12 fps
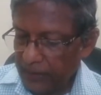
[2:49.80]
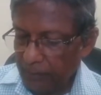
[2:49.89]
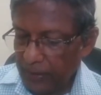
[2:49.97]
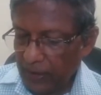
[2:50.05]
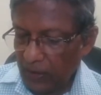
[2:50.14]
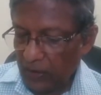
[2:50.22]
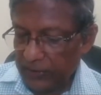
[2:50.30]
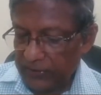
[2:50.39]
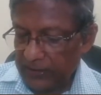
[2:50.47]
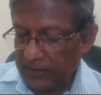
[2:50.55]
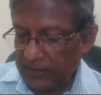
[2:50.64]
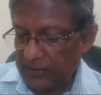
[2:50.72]

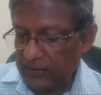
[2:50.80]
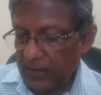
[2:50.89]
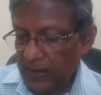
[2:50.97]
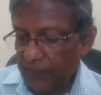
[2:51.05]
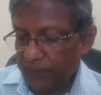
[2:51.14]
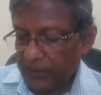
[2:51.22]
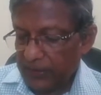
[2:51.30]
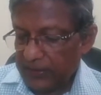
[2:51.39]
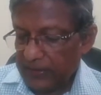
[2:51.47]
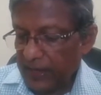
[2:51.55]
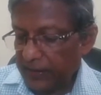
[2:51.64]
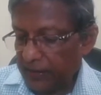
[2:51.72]
because his
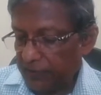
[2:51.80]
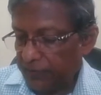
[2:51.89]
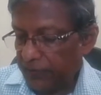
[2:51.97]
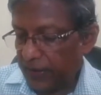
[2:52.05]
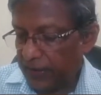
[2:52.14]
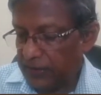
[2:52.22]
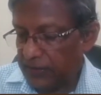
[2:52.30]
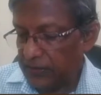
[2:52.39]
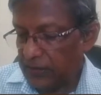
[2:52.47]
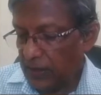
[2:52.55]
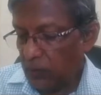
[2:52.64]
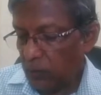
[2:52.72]

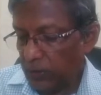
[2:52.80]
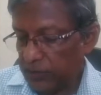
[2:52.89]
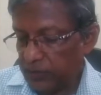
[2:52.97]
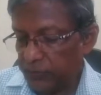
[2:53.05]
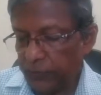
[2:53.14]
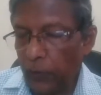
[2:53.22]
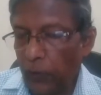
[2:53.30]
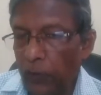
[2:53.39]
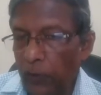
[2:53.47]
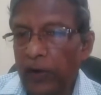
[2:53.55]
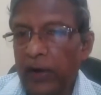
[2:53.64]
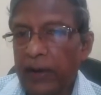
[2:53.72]
sacrifice was
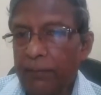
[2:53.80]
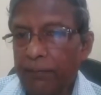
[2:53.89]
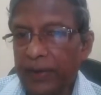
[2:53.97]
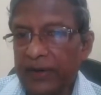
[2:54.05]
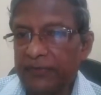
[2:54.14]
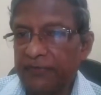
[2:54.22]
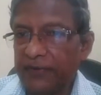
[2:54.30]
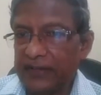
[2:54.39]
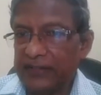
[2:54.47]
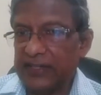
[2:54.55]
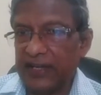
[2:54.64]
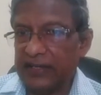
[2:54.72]
full,
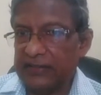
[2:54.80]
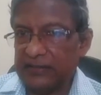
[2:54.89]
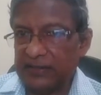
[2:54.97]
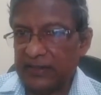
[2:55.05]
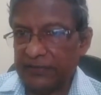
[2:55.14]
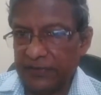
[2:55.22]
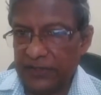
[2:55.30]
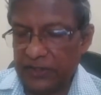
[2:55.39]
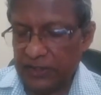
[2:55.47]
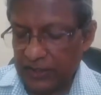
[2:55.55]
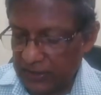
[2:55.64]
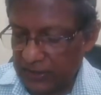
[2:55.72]
perfect, and
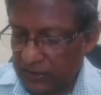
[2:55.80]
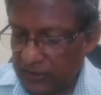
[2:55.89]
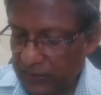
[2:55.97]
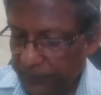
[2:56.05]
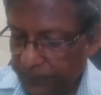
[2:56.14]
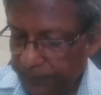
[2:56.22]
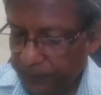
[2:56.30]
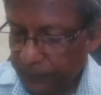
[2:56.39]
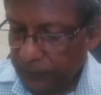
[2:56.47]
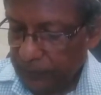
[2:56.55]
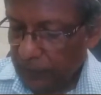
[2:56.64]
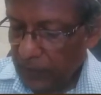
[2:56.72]
sufficient.
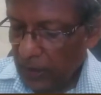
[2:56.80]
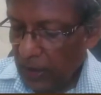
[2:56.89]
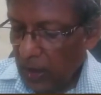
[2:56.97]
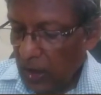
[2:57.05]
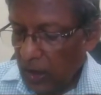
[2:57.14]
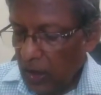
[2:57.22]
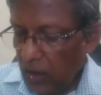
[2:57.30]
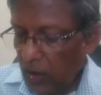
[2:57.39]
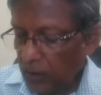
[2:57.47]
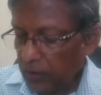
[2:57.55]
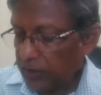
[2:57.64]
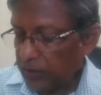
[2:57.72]

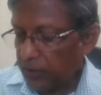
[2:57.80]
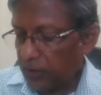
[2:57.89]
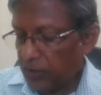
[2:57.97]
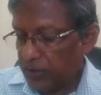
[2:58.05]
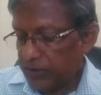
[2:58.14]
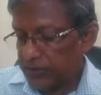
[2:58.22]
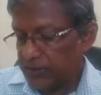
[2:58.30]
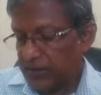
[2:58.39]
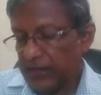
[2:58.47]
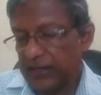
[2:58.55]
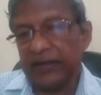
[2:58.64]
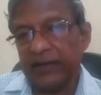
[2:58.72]
On the cross,
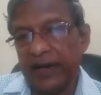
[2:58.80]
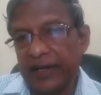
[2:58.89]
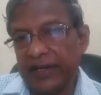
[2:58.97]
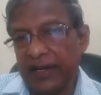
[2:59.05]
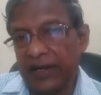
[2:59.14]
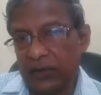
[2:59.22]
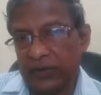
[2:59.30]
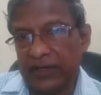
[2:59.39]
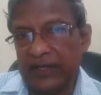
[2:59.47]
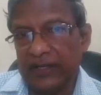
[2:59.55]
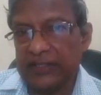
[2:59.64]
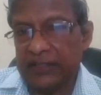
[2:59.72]
he cried out,
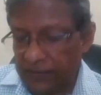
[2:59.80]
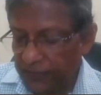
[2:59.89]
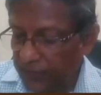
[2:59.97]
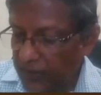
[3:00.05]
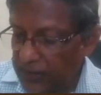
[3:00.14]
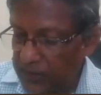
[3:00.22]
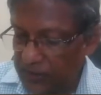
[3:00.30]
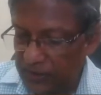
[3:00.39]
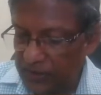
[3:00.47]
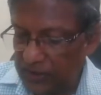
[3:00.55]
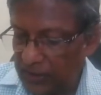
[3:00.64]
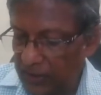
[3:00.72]
"It is
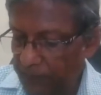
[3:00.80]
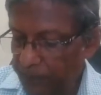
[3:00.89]
finished."